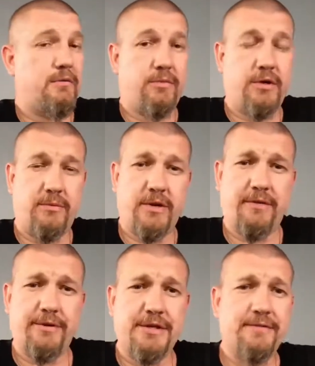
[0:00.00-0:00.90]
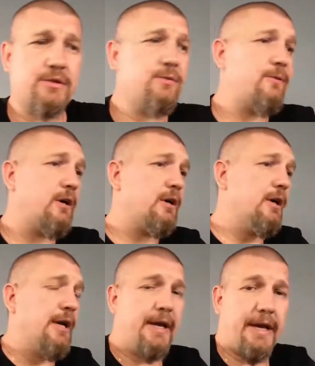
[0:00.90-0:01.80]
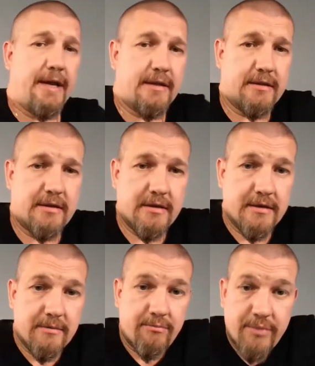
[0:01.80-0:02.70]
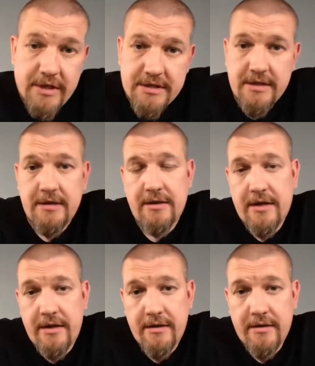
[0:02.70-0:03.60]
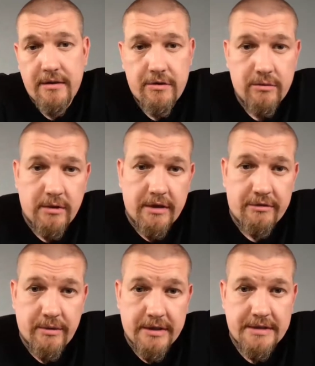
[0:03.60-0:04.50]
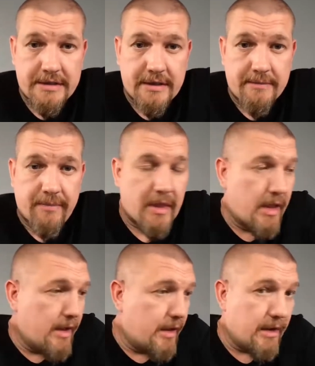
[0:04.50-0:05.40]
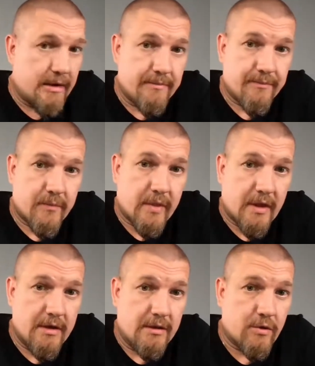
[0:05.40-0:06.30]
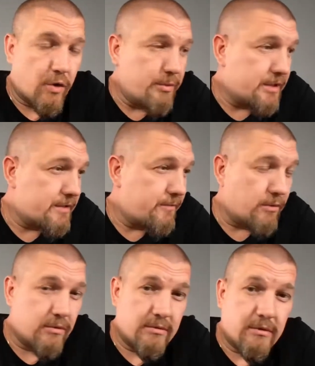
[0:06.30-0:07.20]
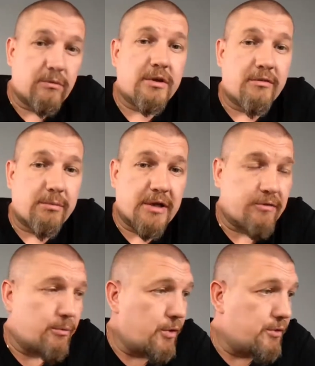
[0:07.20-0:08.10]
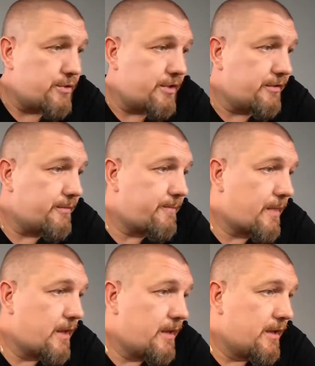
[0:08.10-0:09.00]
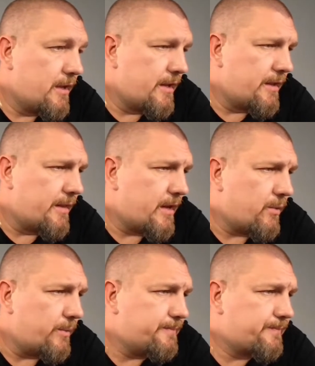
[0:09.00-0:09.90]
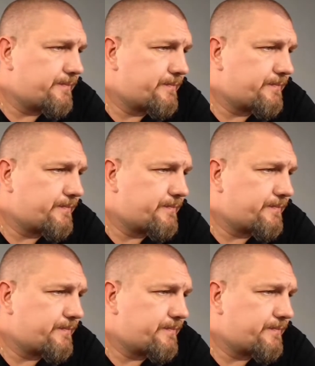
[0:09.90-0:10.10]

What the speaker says: we have received so far. And please send anything that you would like to ask in the comments on whatever platform you're using it. Now,